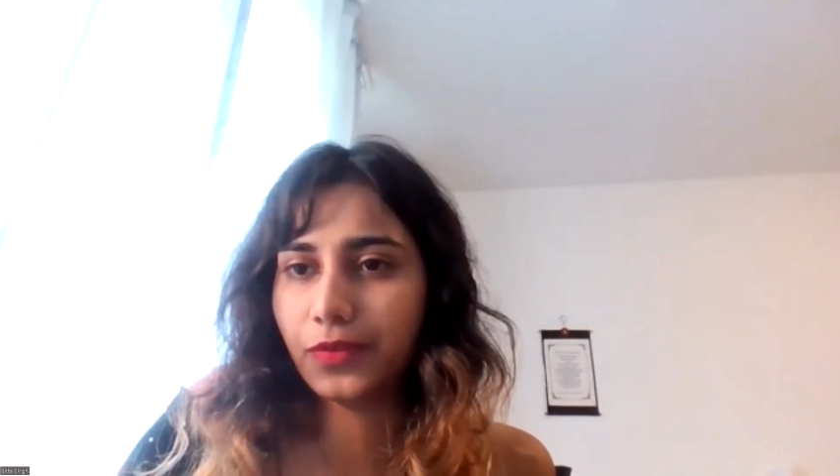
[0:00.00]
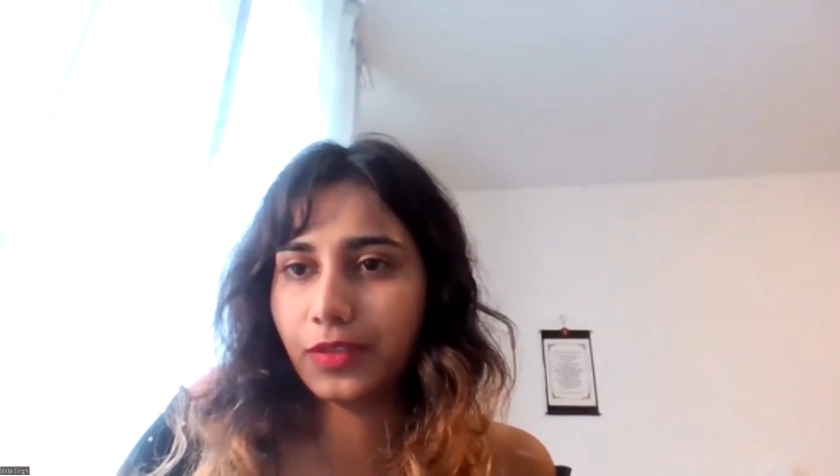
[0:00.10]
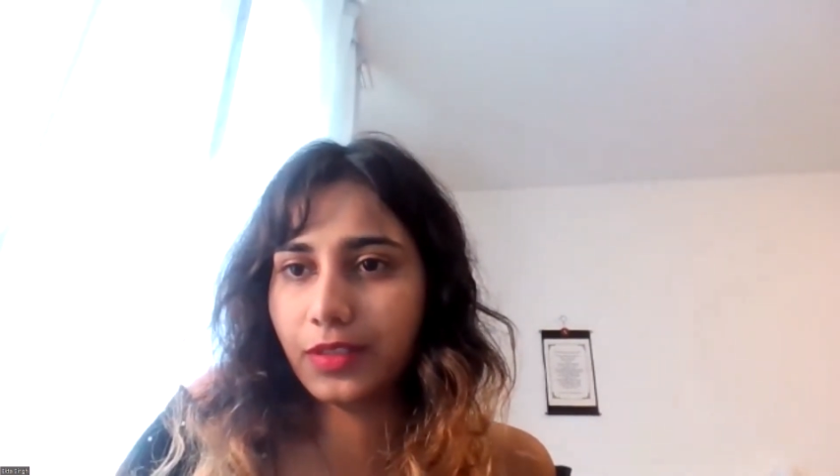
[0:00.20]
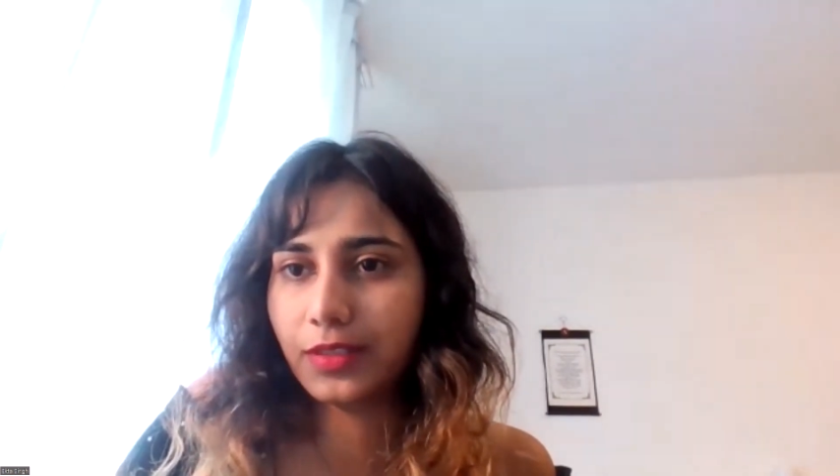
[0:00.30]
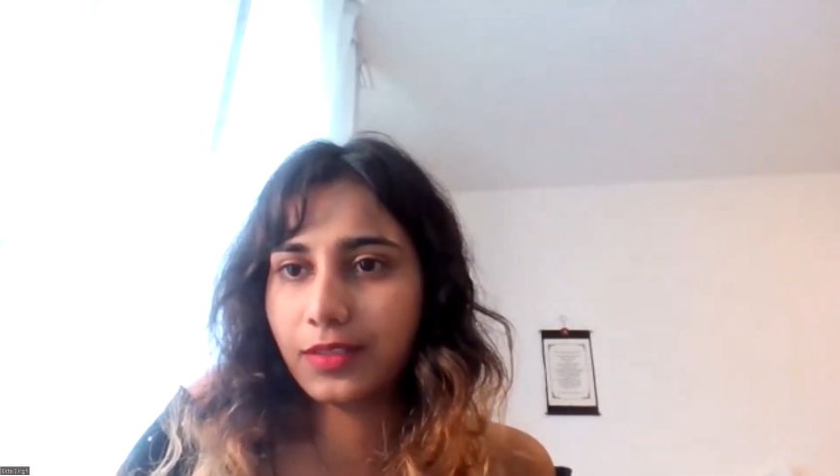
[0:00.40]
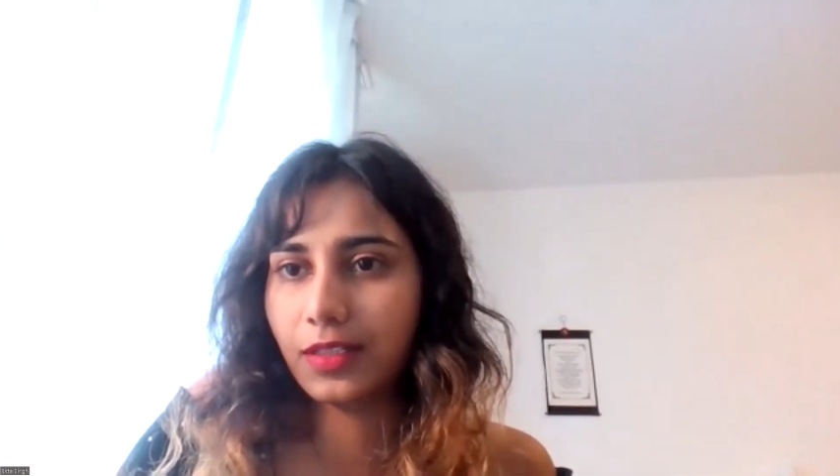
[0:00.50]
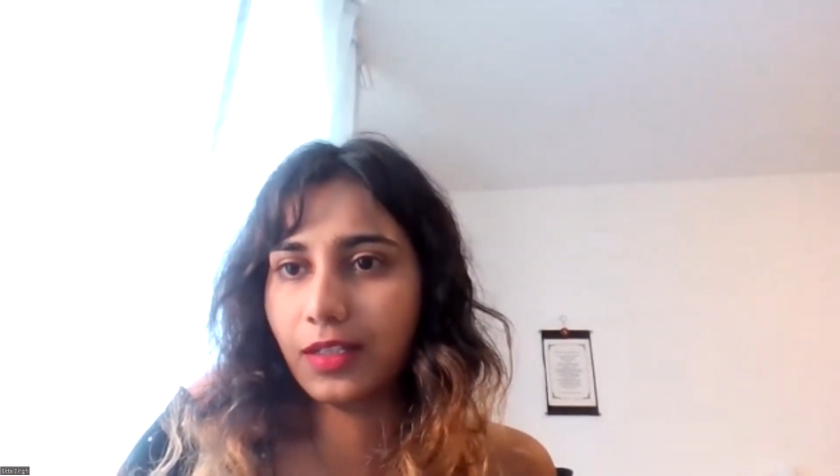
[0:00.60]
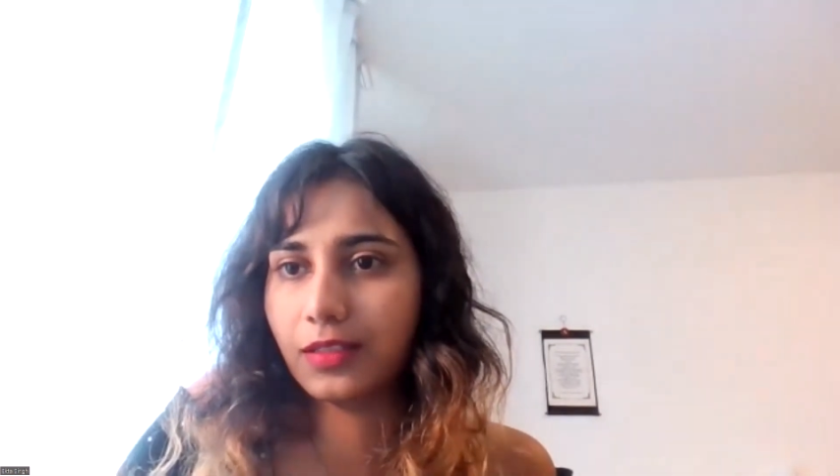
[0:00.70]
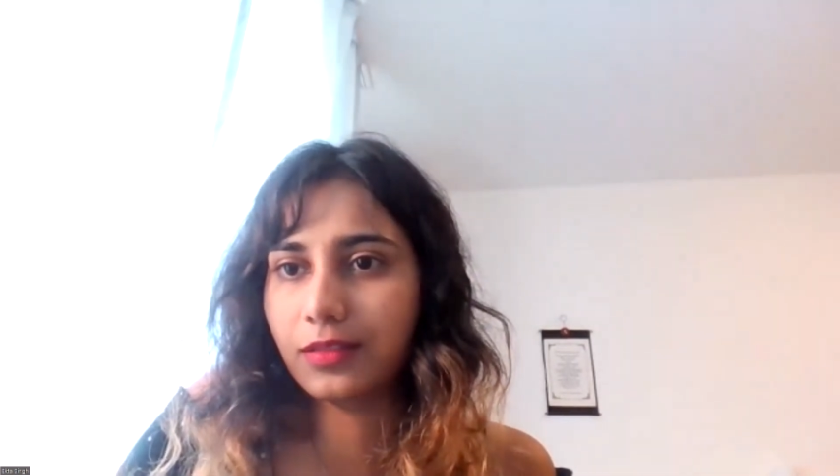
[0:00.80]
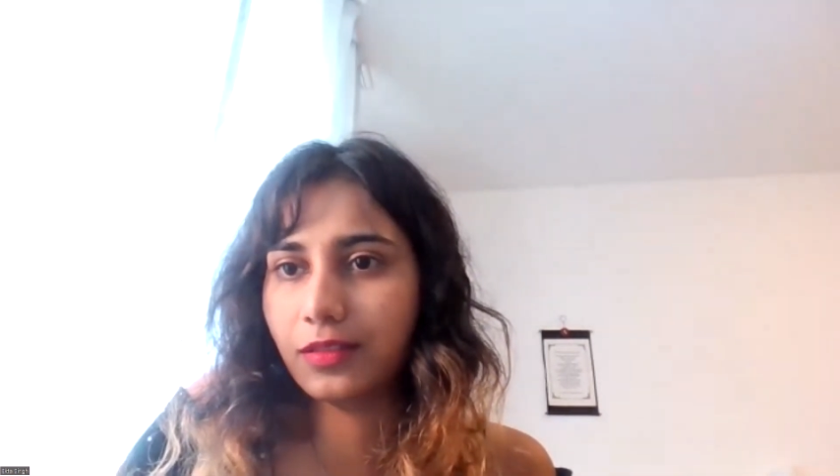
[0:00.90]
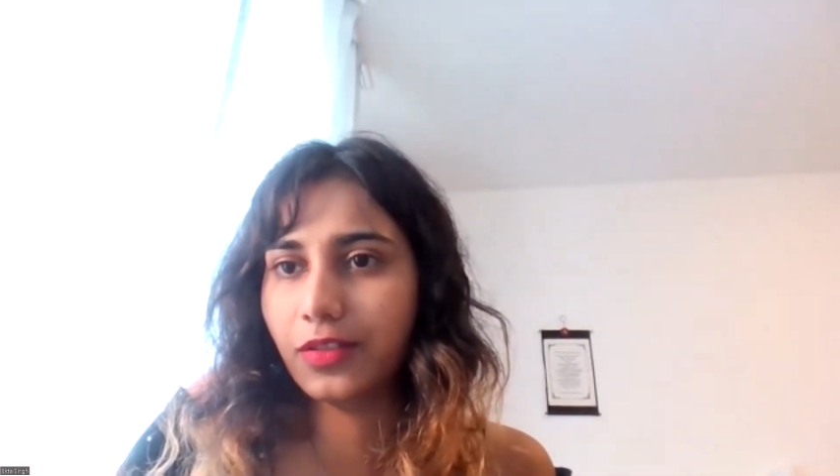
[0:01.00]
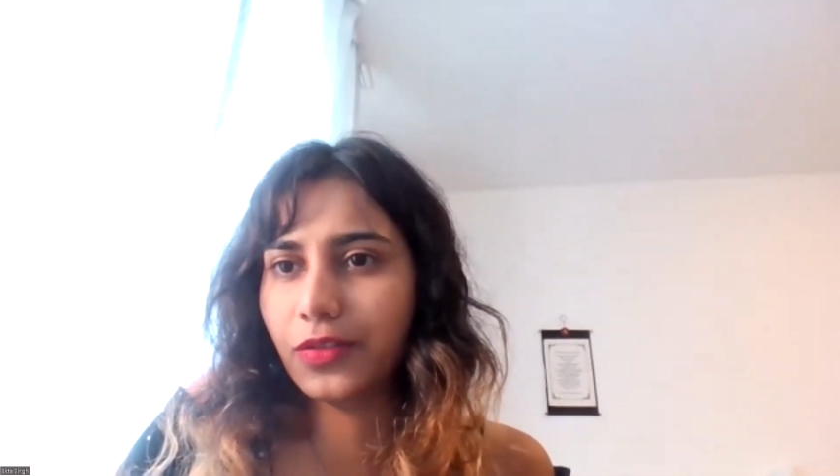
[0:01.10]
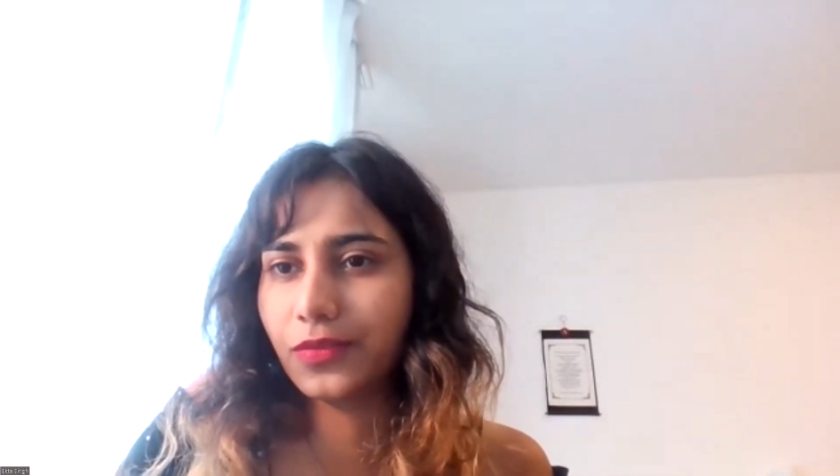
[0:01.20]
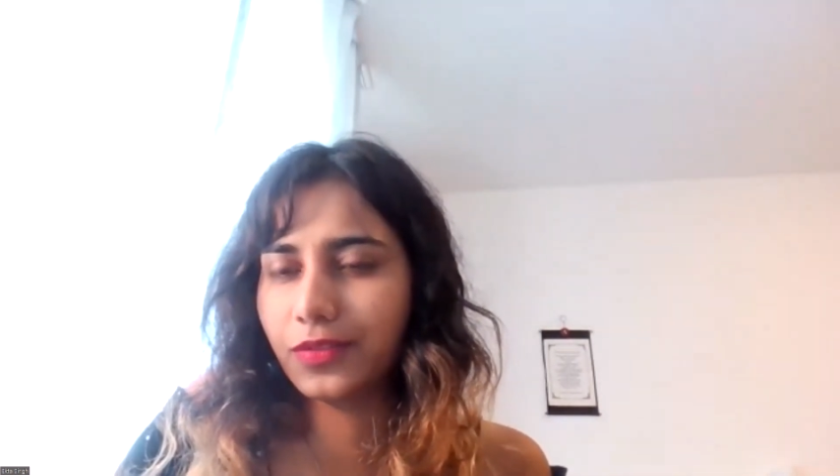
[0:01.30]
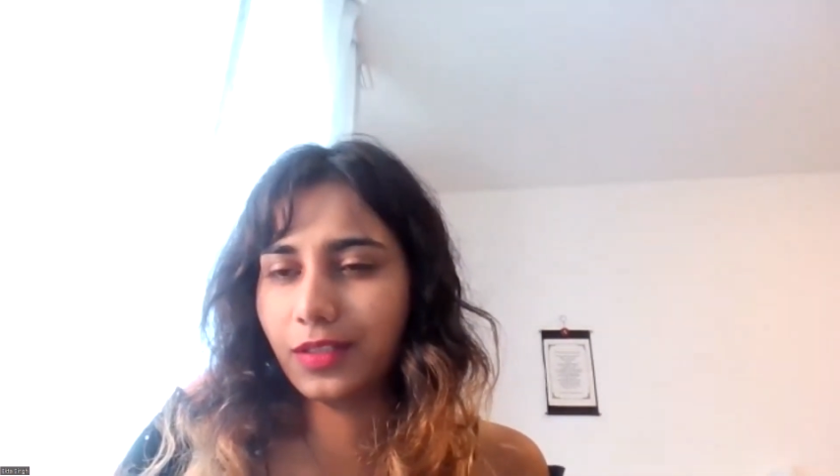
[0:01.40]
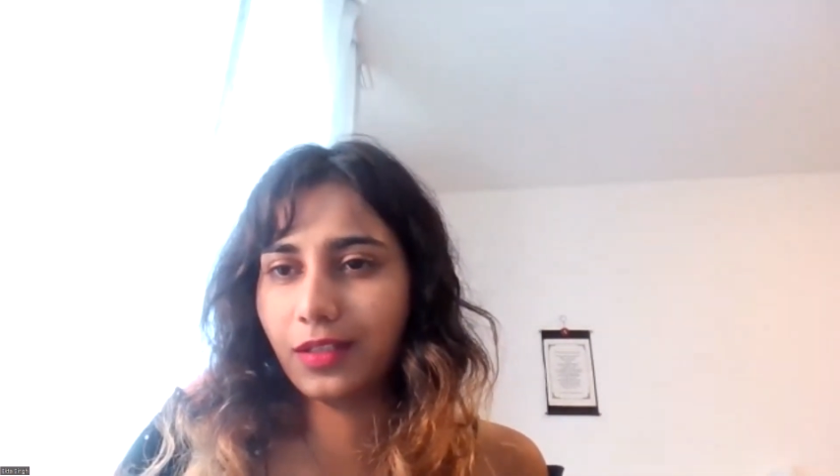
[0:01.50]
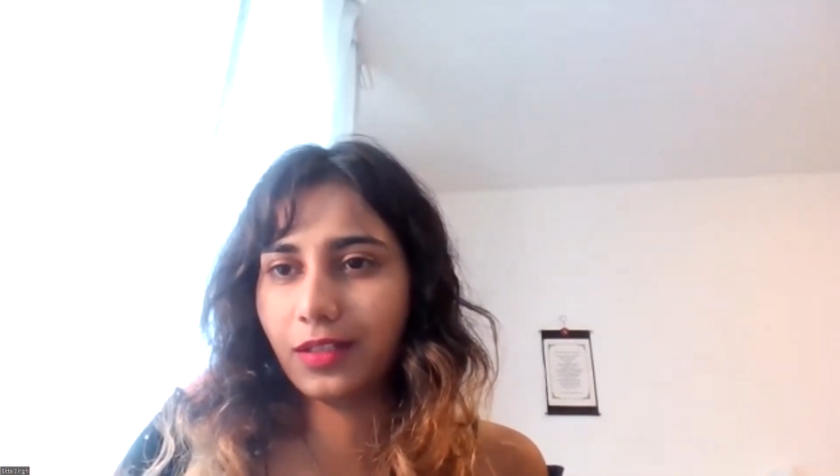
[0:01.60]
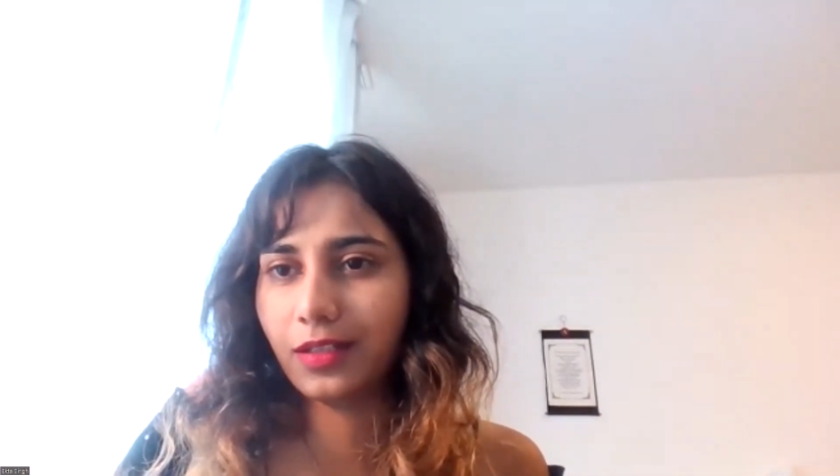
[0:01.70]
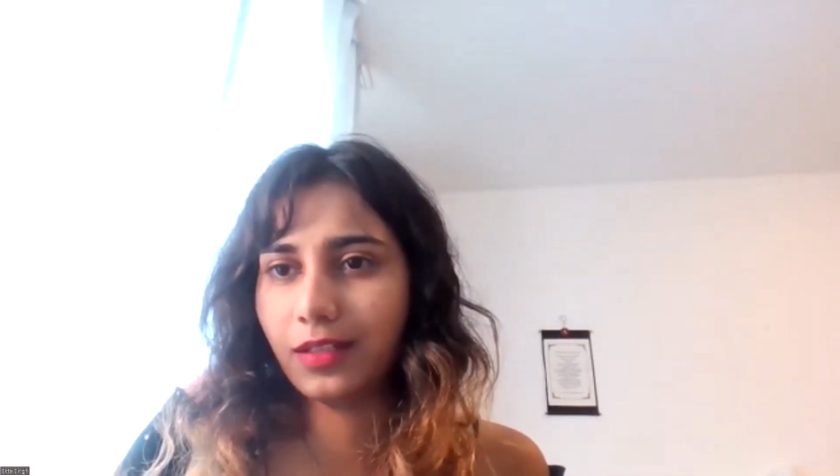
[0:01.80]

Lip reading: for this and are using